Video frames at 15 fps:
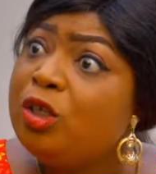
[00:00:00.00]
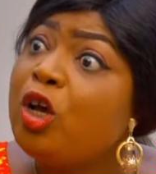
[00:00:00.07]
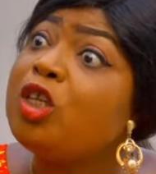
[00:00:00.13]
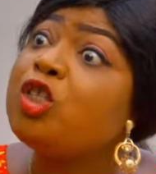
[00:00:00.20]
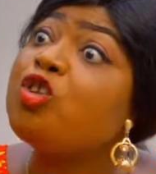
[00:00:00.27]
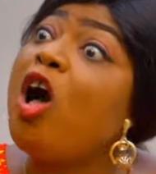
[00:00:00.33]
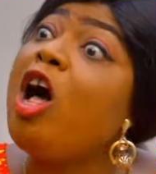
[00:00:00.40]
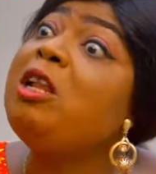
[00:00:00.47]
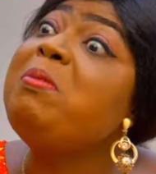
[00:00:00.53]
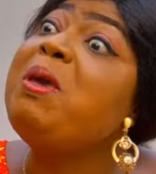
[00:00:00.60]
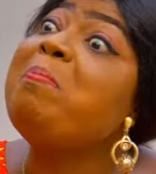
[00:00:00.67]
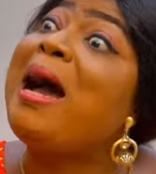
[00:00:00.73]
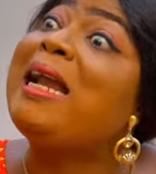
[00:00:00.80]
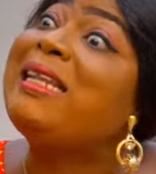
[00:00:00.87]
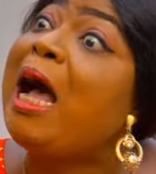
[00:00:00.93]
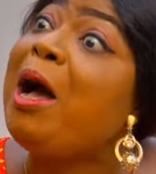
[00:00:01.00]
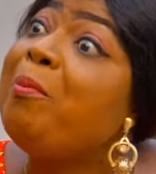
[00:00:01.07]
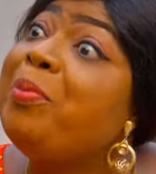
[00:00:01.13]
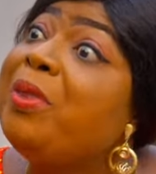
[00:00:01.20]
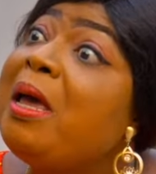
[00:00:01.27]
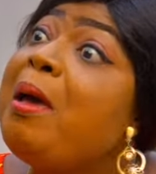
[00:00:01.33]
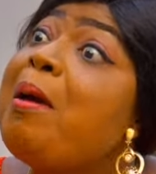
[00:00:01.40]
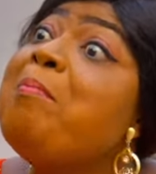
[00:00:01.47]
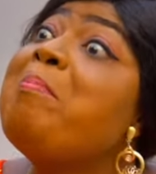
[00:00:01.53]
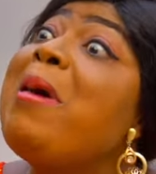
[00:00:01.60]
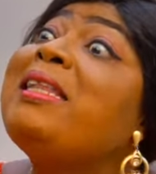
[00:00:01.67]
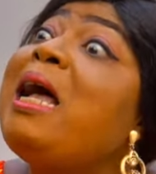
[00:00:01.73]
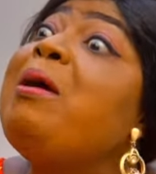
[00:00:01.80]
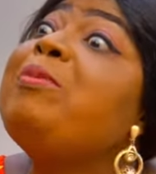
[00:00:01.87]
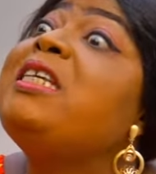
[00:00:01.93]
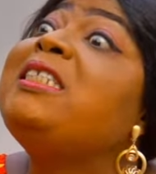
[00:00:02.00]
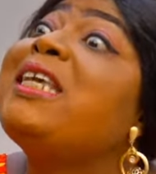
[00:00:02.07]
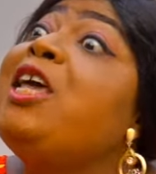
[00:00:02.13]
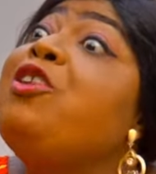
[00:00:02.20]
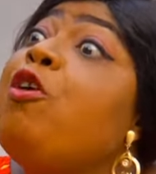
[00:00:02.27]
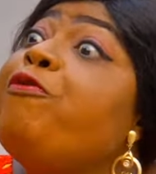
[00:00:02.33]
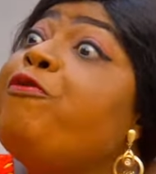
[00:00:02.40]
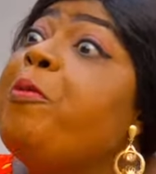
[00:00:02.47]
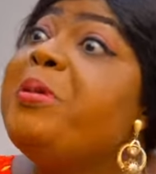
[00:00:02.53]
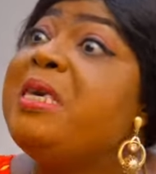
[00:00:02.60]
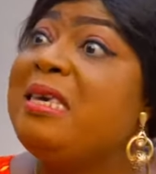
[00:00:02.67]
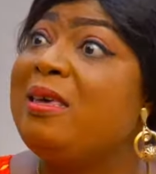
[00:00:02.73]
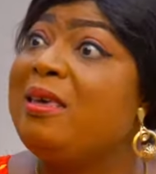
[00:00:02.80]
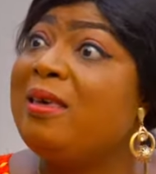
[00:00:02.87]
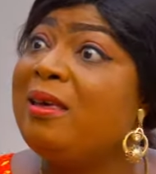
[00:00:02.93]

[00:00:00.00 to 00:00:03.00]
Just call me Madam. Madam is enough for me.